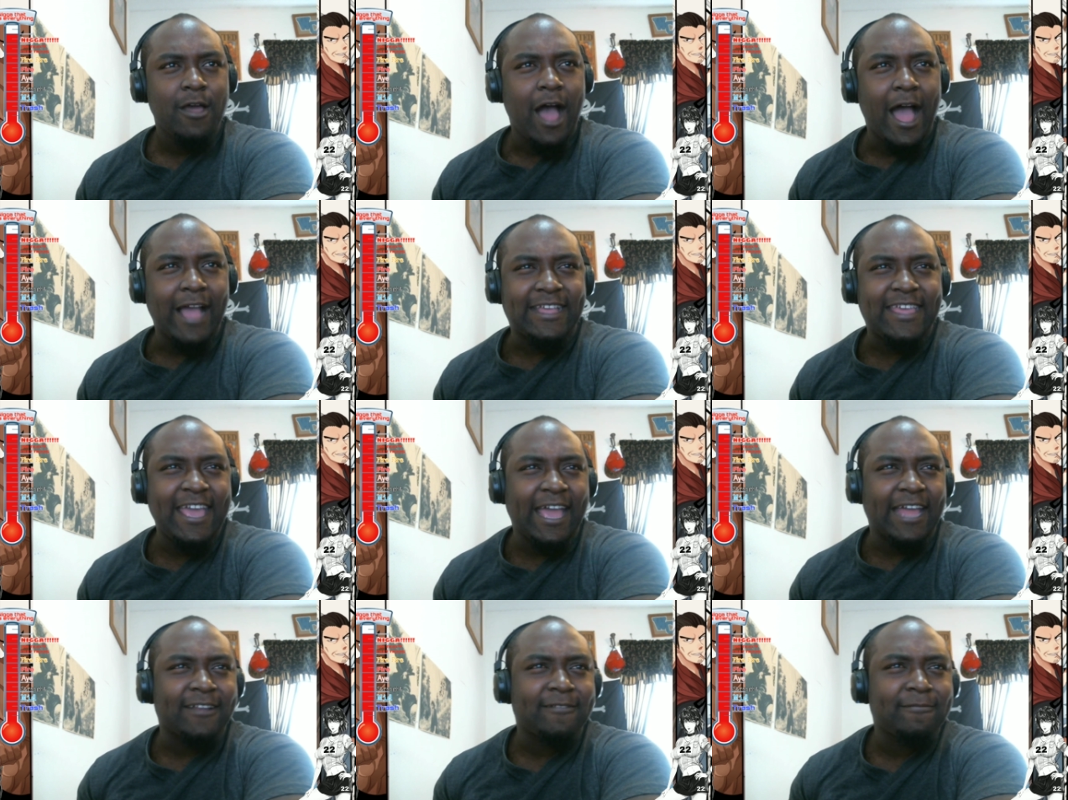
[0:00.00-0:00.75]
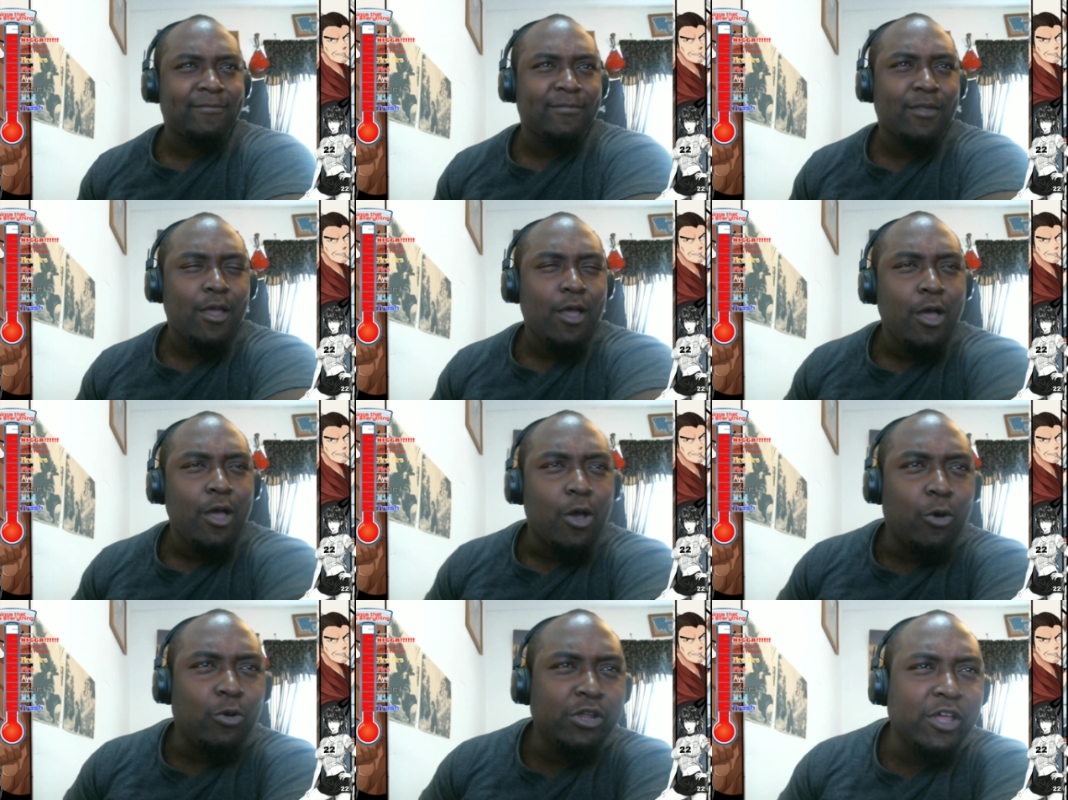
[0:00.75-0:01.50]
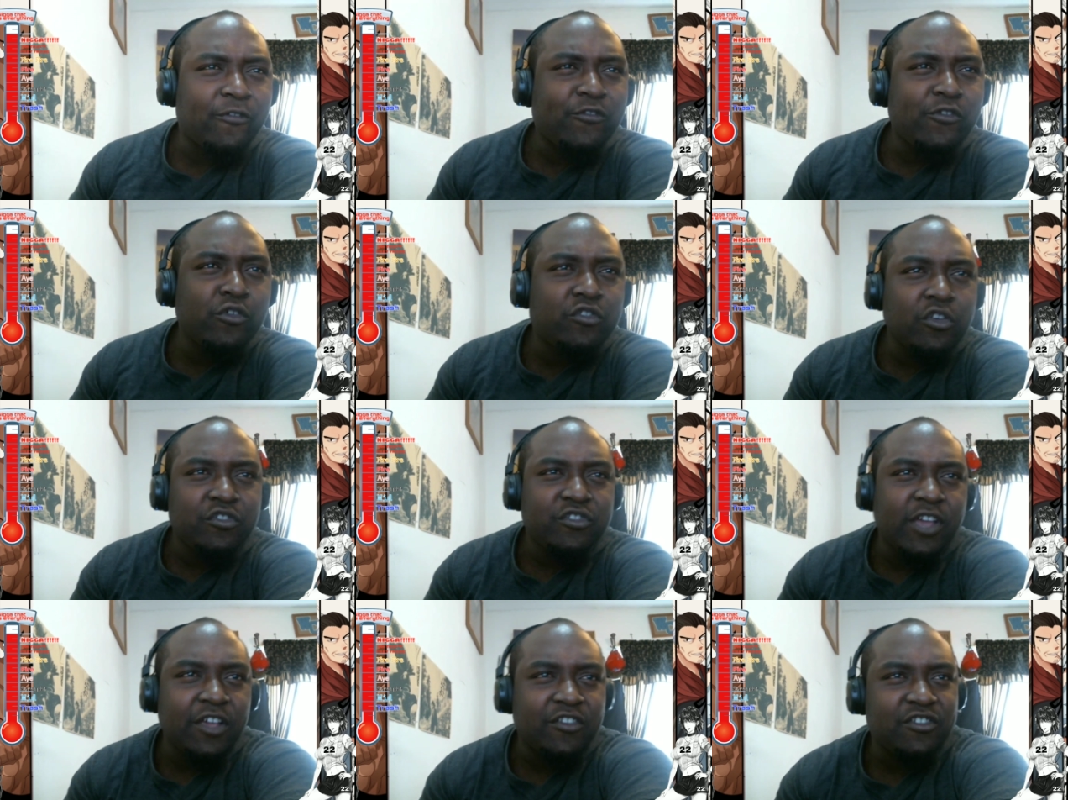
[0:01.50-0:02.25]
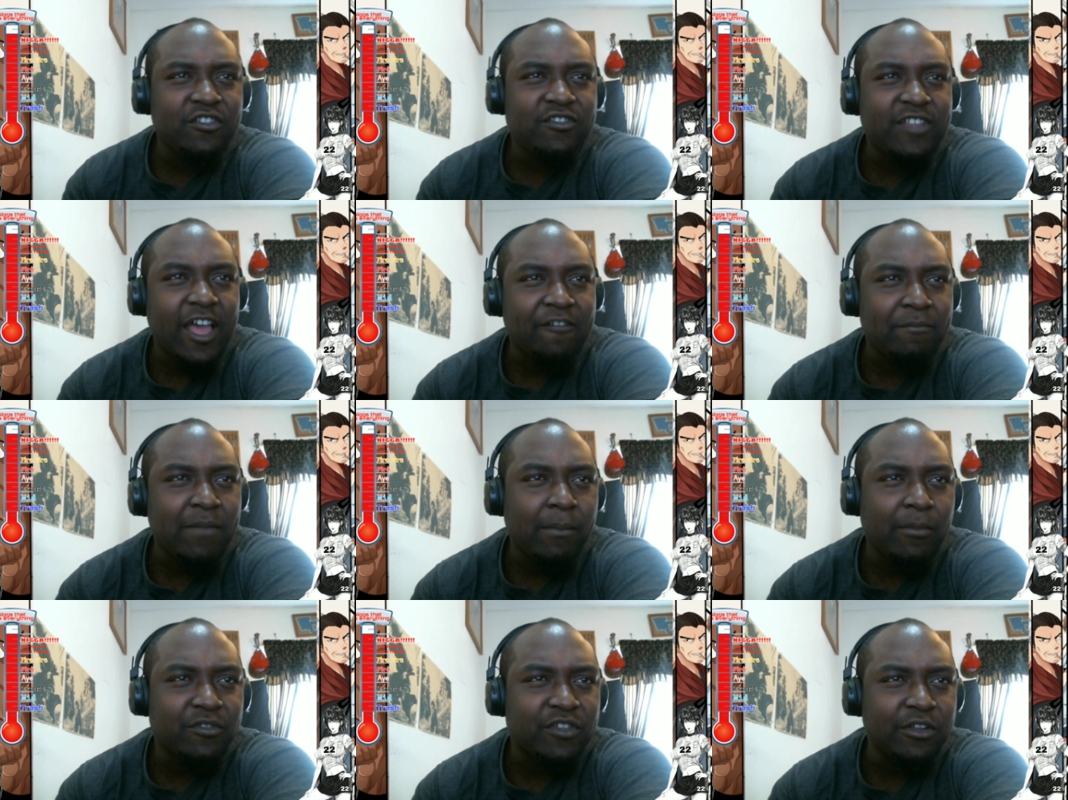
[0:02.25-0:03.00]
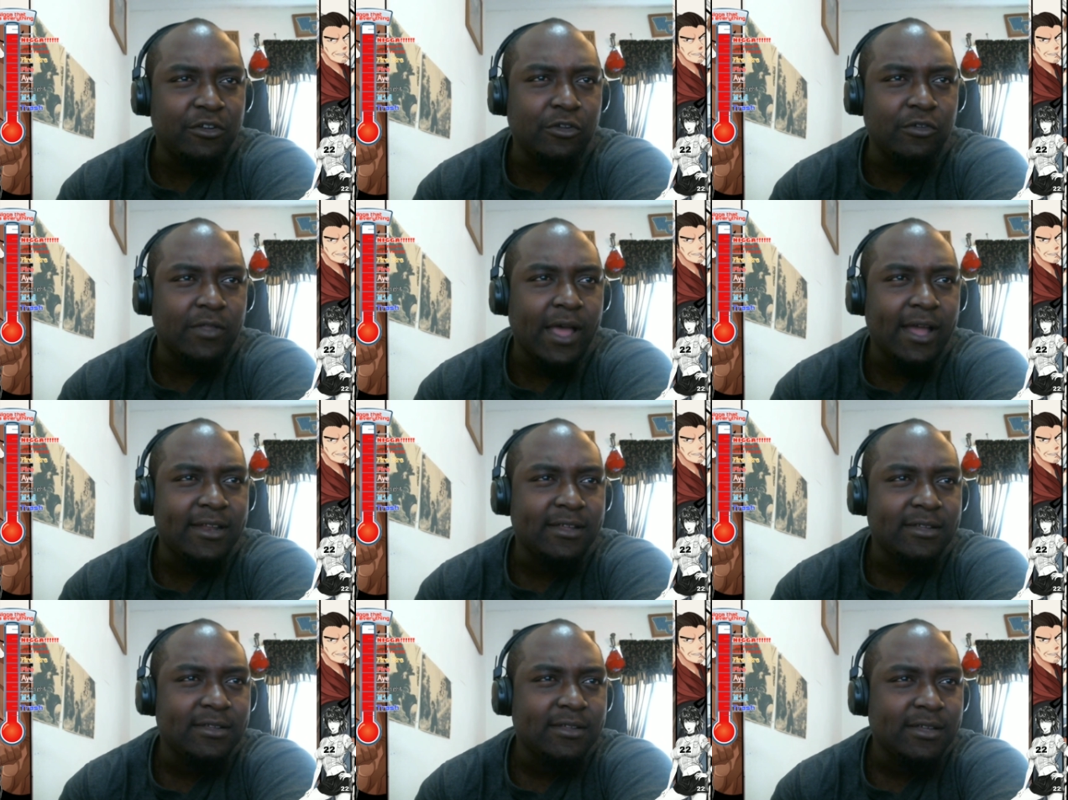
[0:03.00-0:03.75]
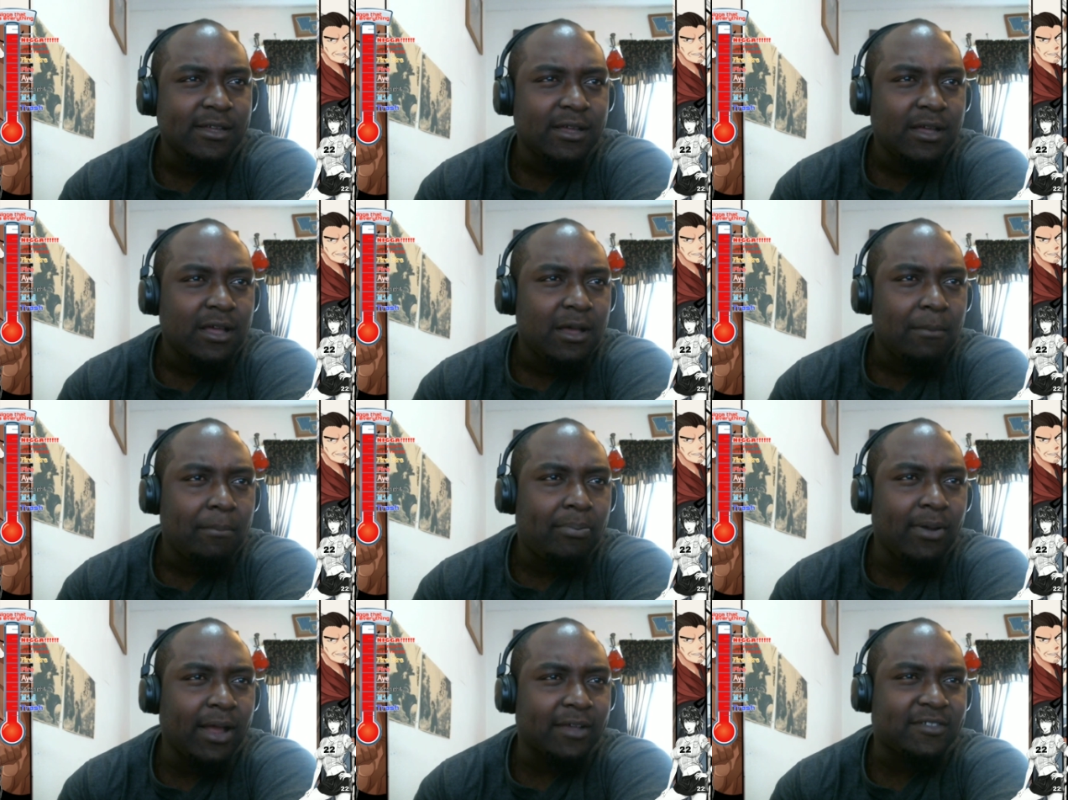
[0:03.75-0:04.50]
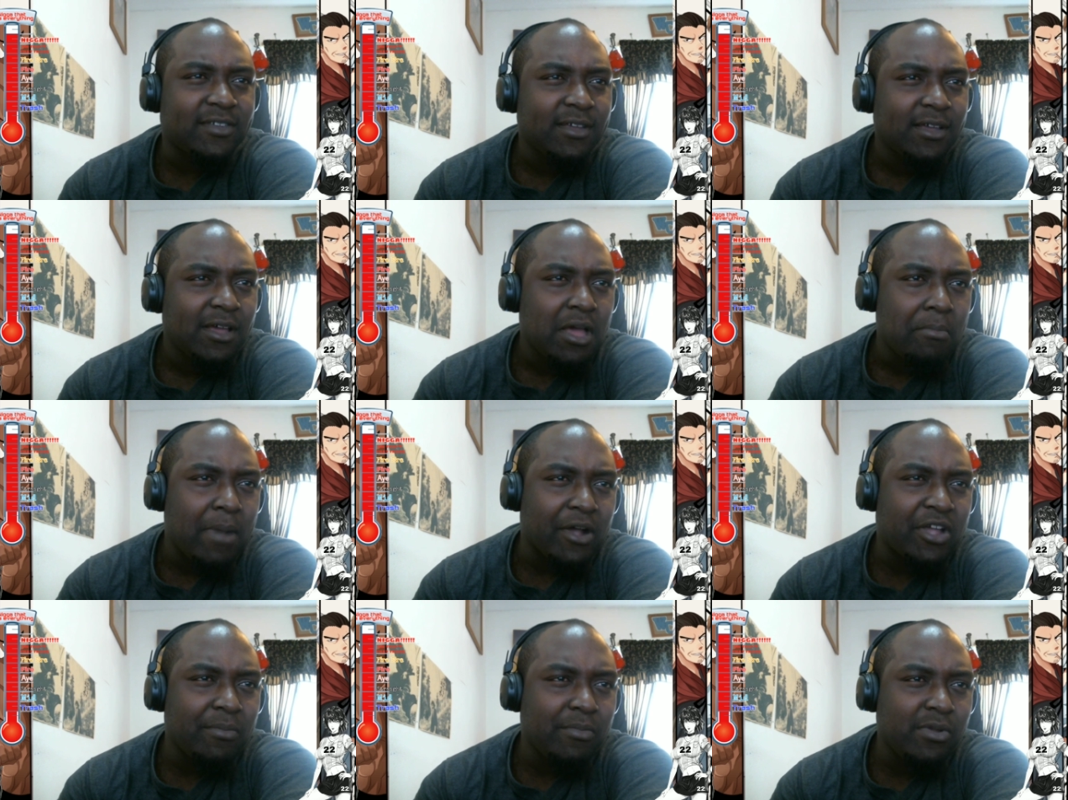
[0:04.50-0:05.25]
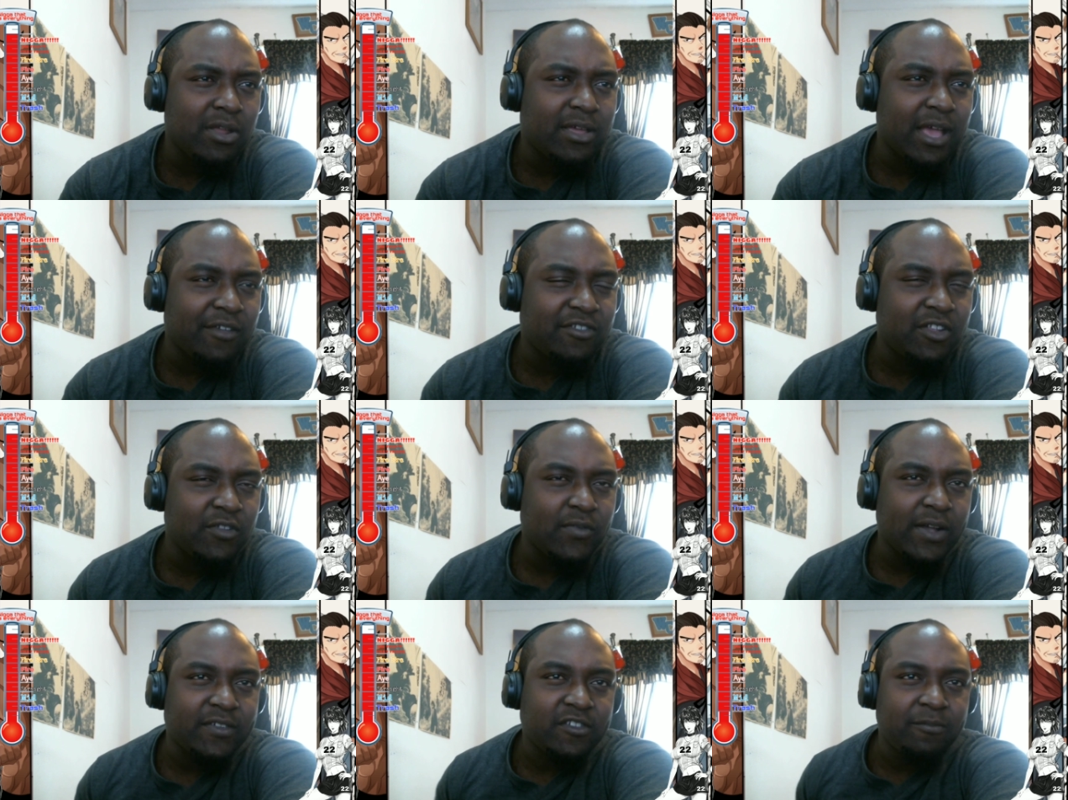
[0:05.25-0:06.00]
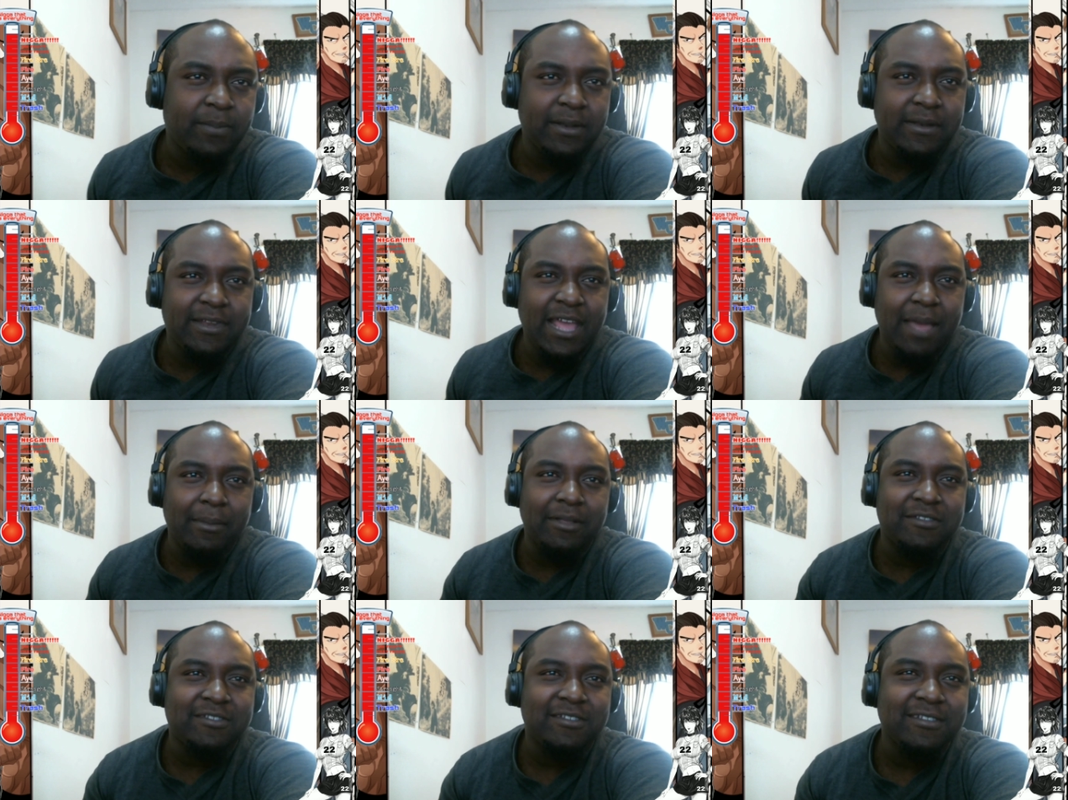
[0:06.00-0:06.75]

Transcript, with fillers: I can't. Only a few association staff members can do that. Plus, my communication device has been damaged.